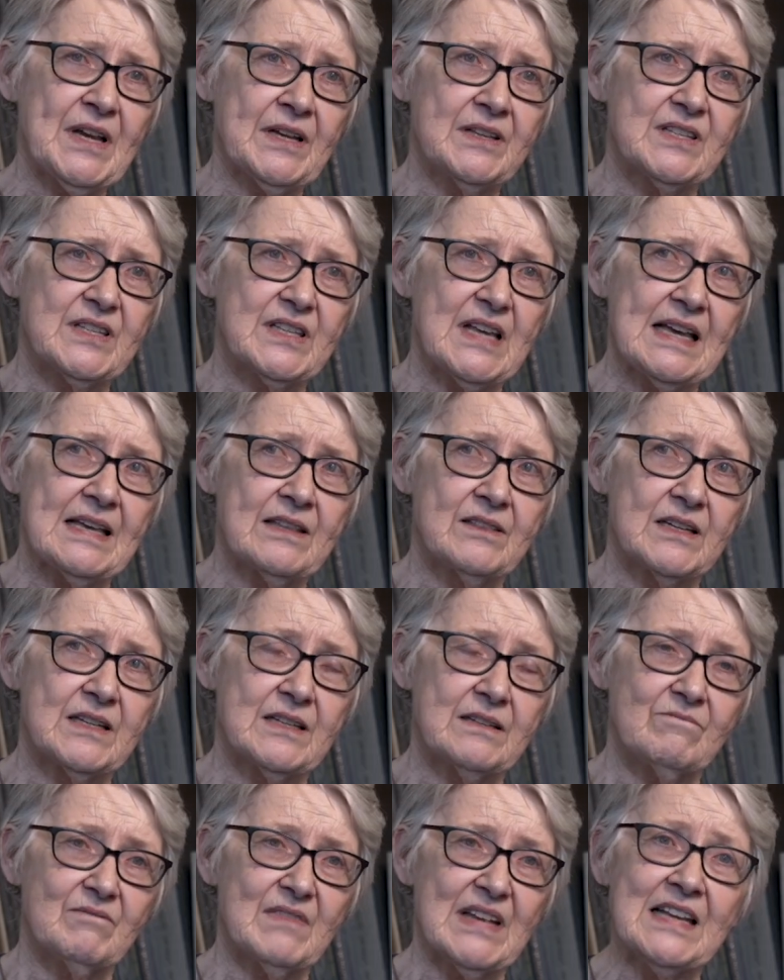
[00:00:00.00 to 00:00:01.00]
can say
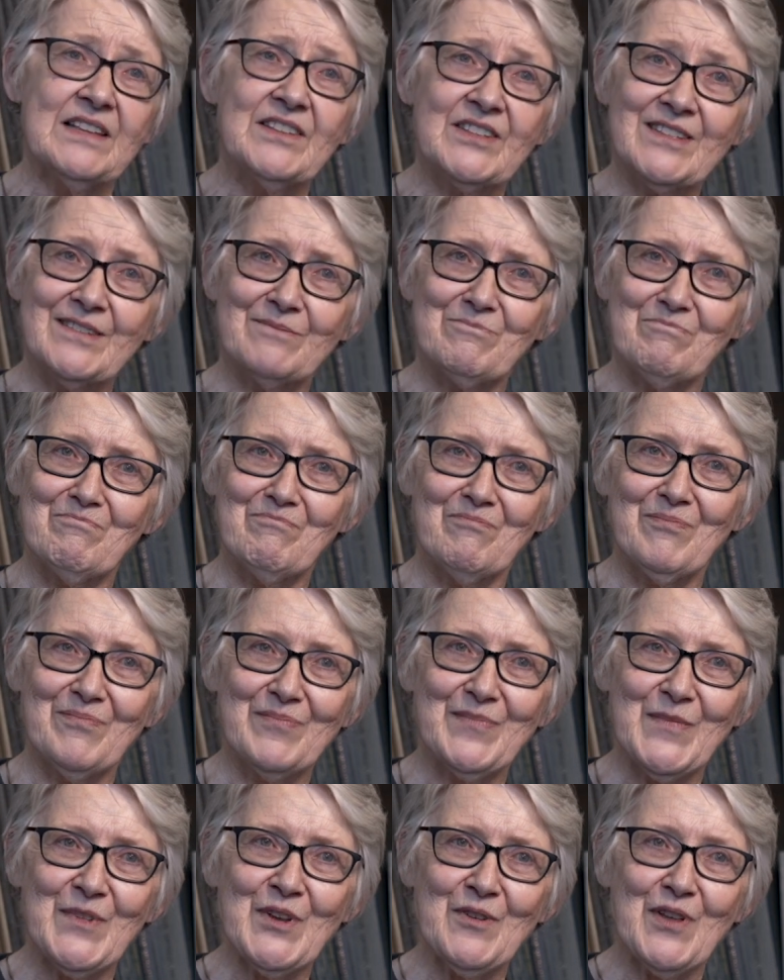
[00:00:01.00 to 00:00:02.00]
that it's,
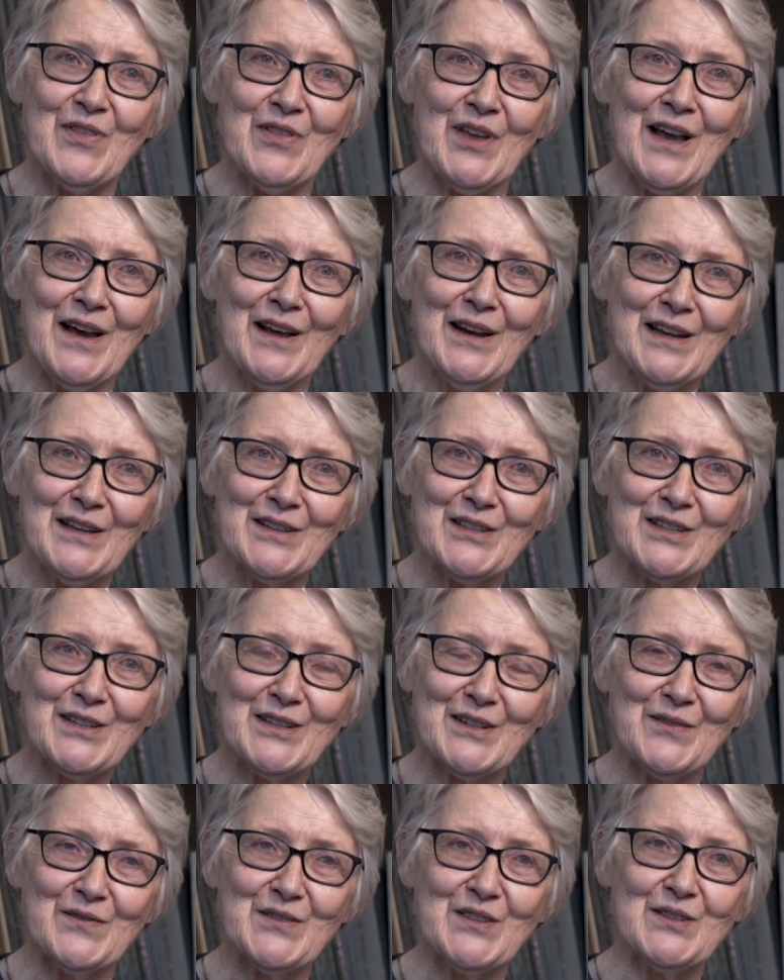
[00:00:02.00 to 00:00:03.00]
the
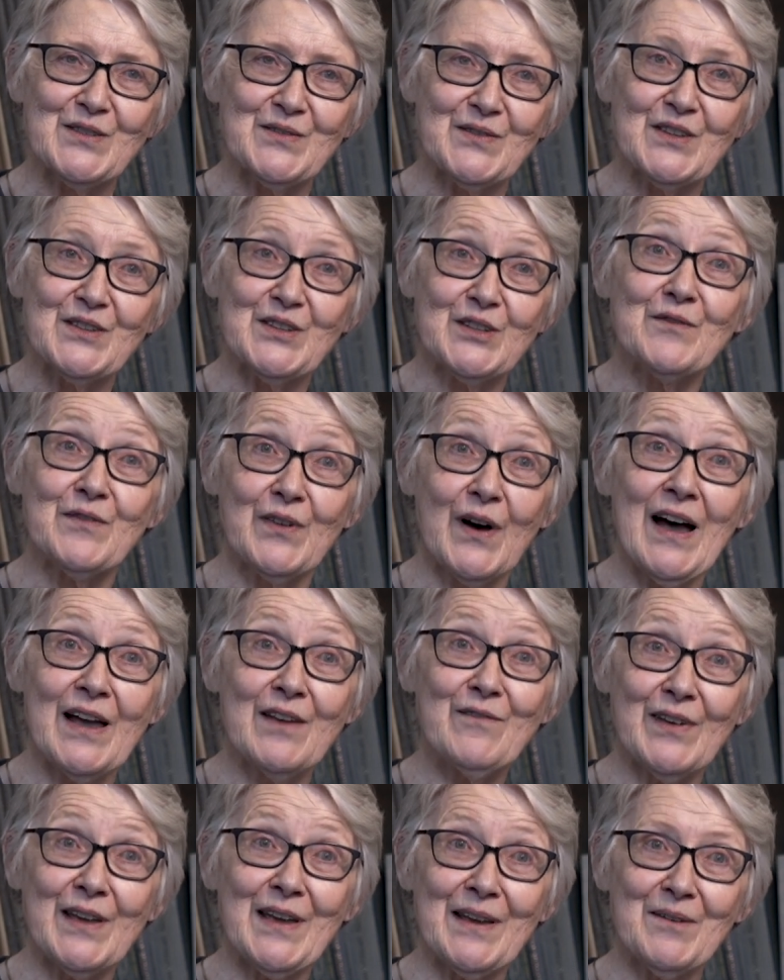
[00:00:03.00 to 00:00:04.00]
earliest of the
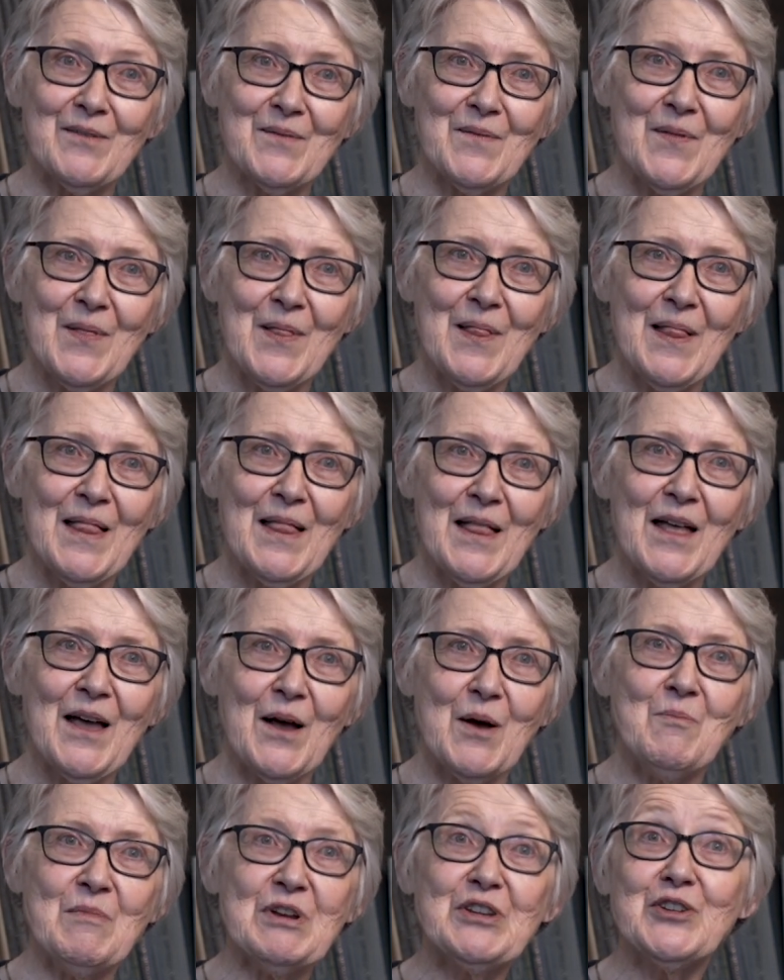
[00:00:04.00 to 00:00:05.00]
surviving
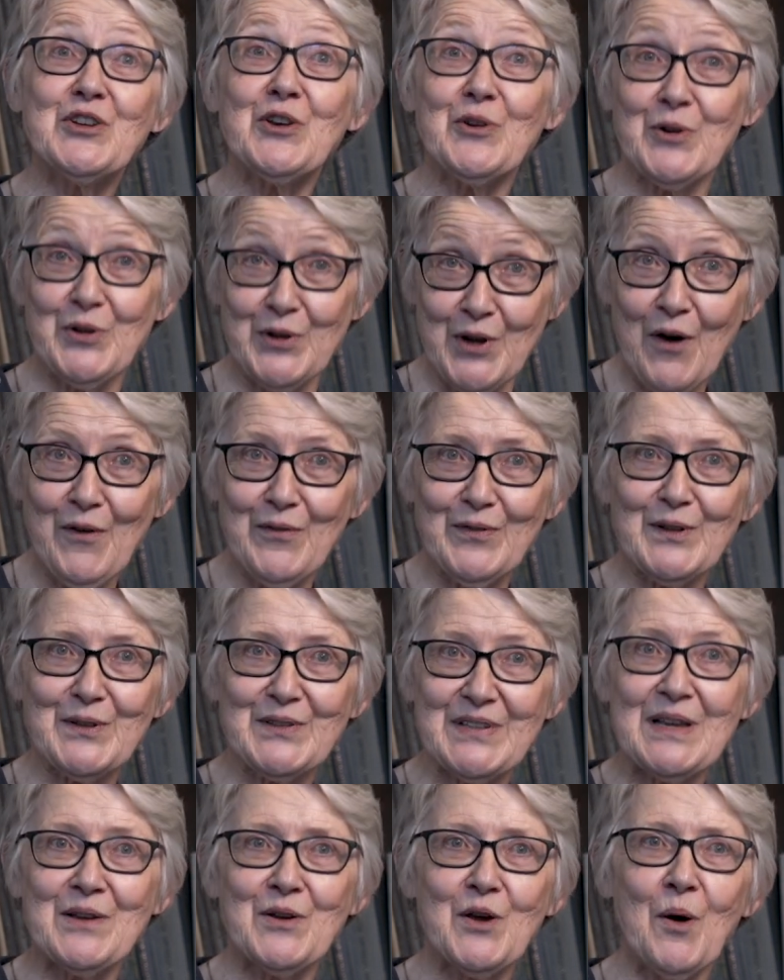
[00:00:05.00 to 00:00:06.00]
mature
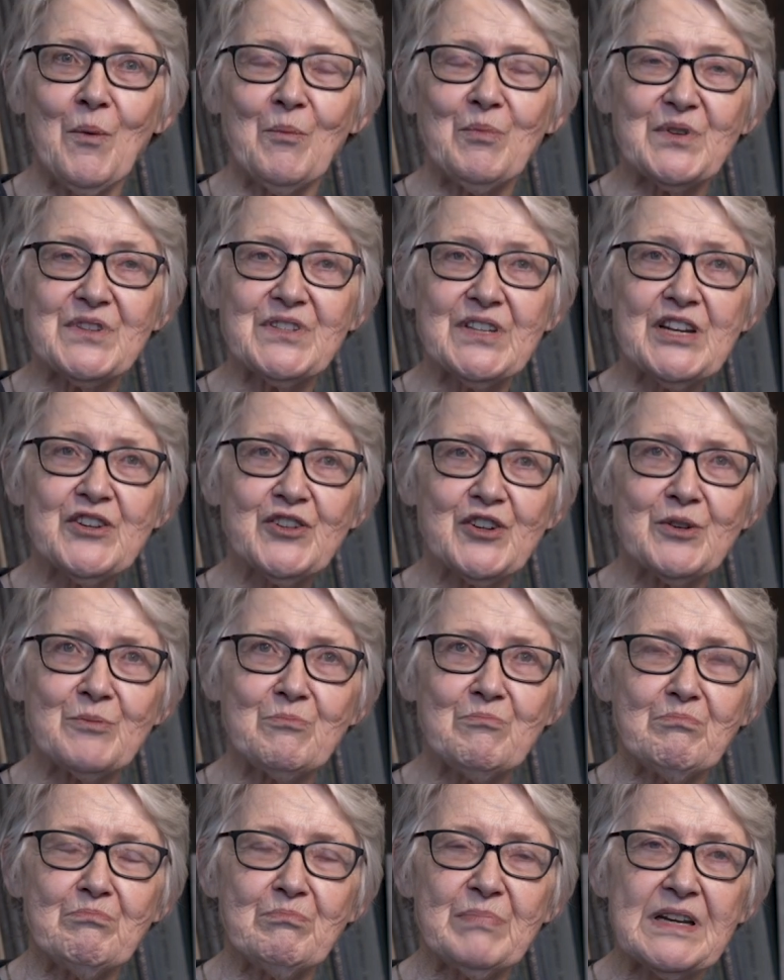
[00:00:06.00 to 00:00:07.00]
novels in
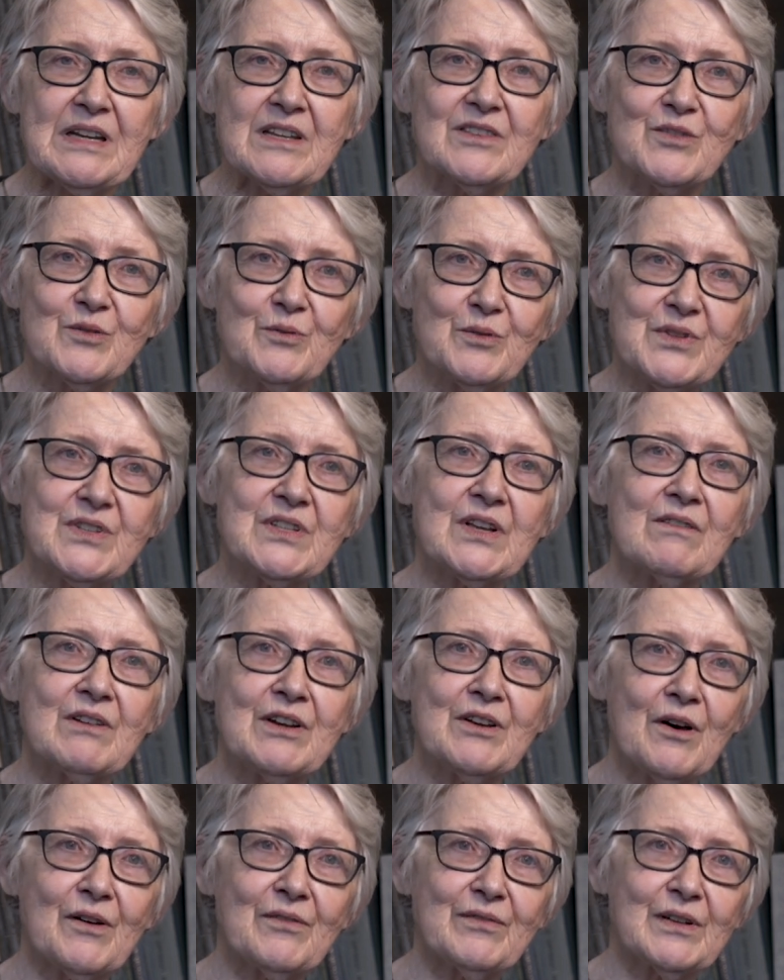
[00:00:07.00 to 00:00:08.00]
composition, but it's also a
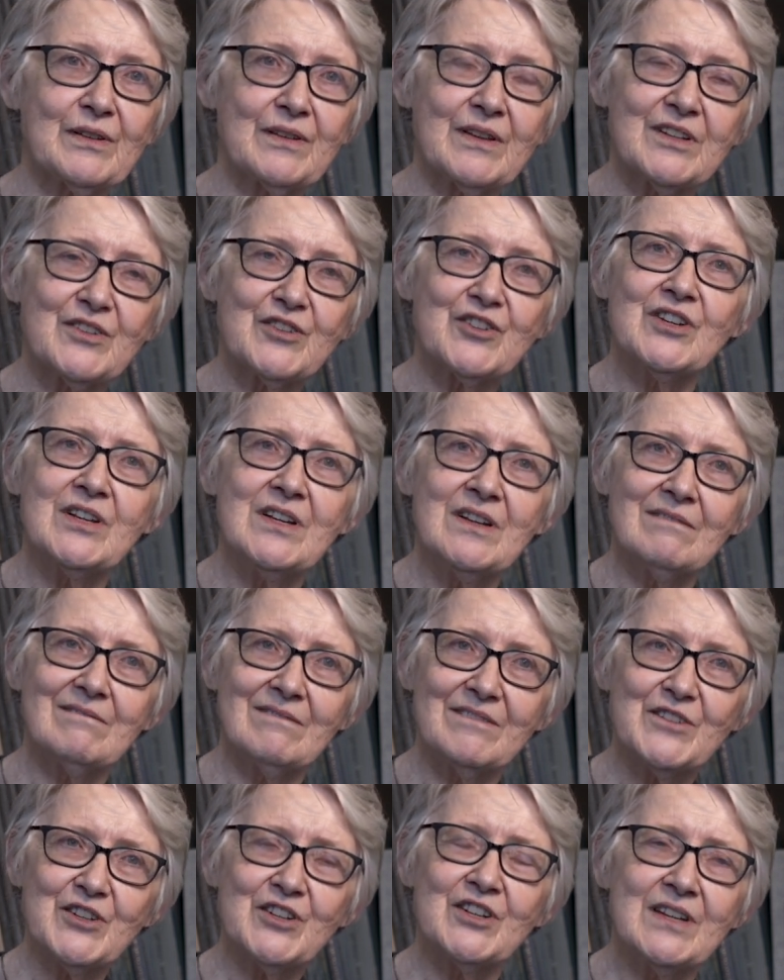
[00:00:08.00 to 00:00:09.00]
novel that she
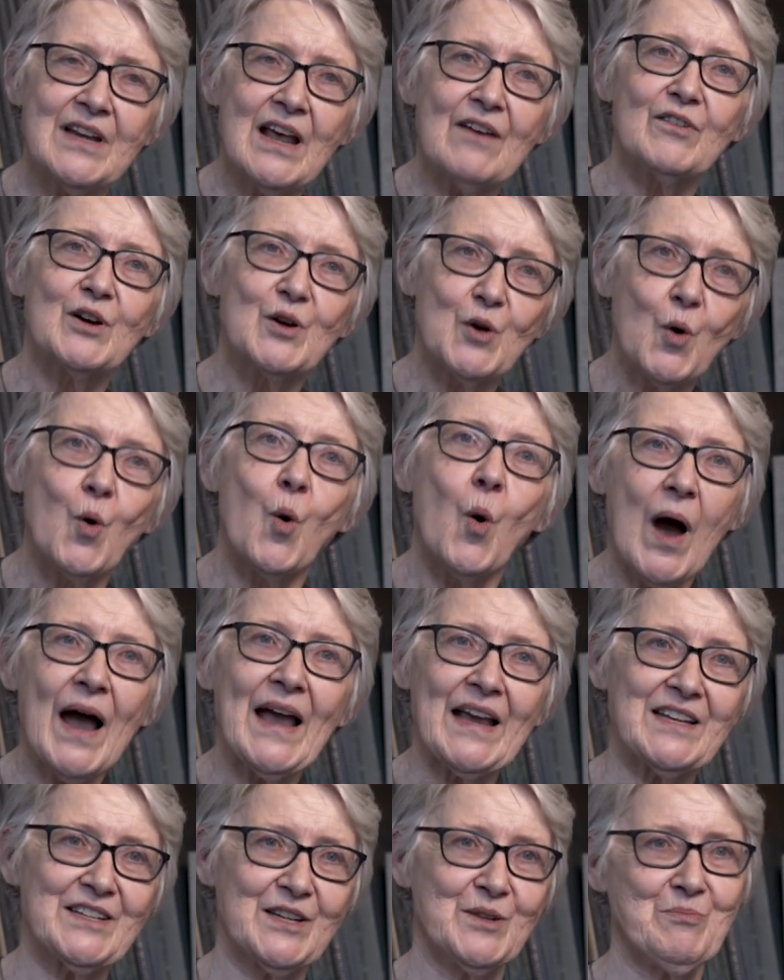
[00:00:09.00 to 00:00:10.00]
never
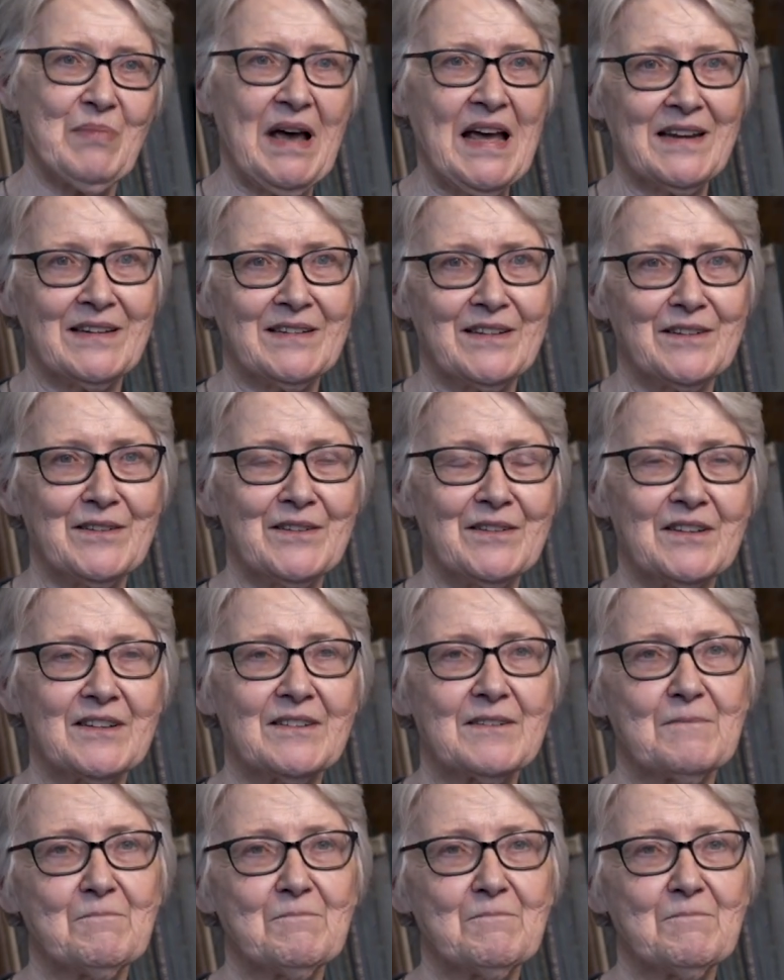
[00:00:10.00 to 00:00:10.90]
quite abandoned.